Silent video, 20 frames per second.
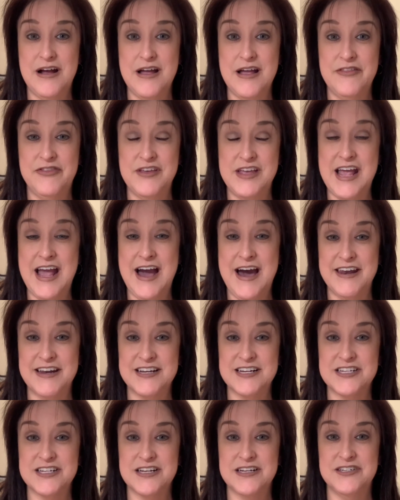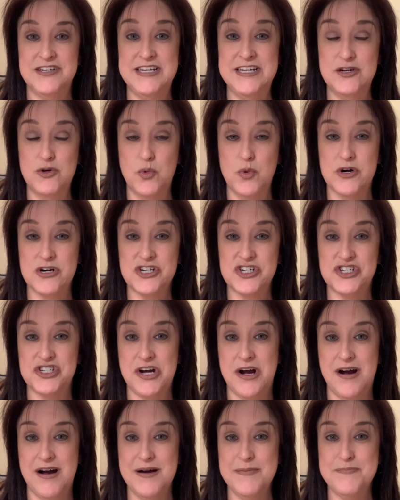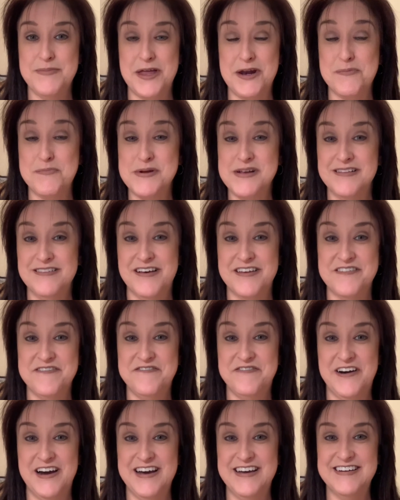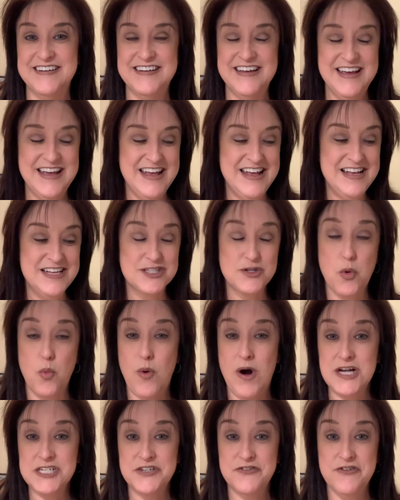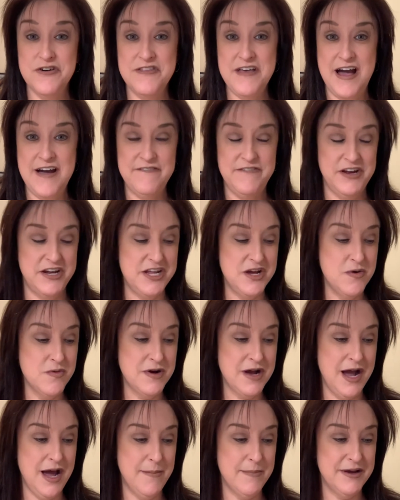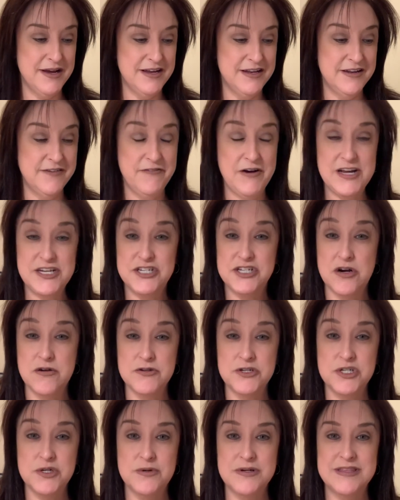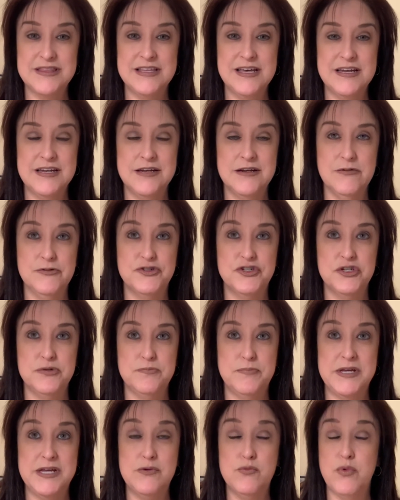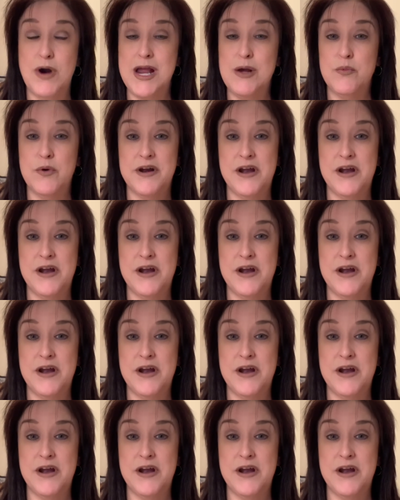the attic needlework shop. That'll be a lot of fun. So watch for that video coming. If I don't do it then it'll do, be right when